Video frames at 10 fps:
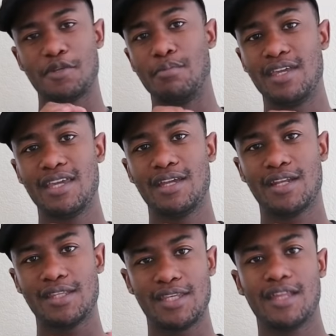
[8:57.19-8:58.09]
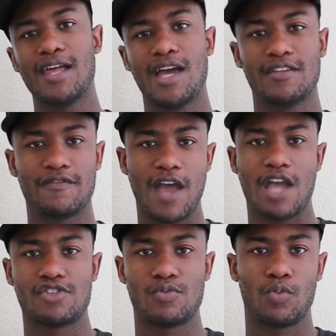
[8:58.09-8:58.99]
To me, an idealized
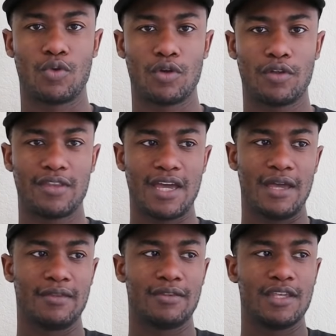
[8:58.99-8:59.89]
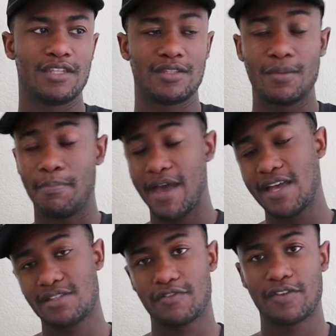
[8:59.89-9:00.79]
fashion world that is the
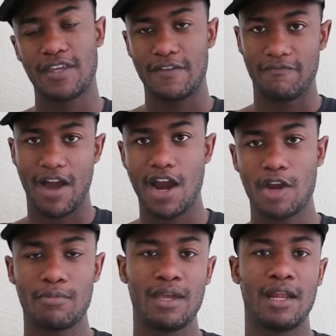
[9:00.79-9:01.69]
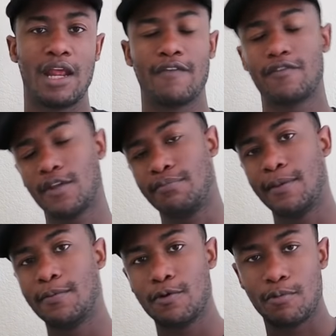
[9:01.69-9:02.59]
best for the environment and for the
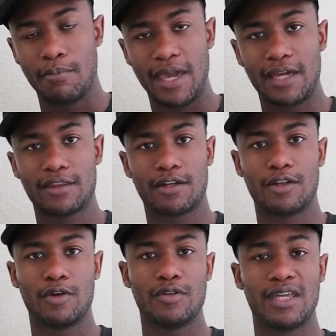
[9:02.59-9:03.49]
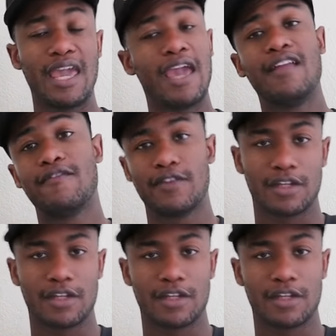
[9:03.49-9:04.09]
people who make the clothing and for